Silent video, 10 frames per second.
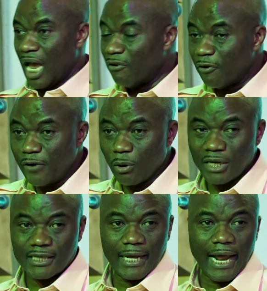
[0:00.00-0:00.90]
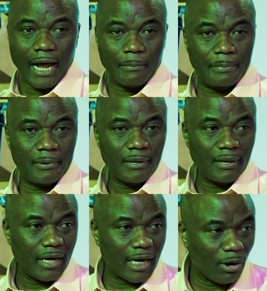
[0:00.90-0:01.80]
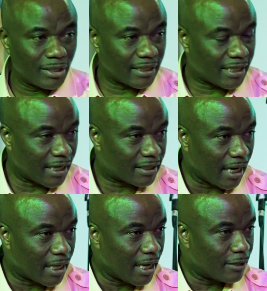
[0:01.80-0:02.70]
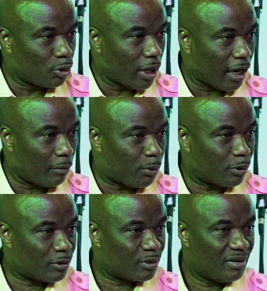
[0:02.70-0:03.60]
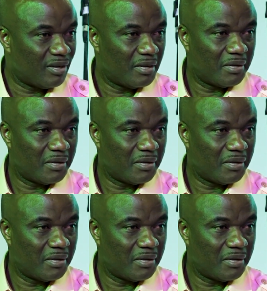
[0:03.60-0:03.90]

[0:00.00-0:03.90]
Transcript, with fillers: Everything was set up, and I was just taking it to the airport.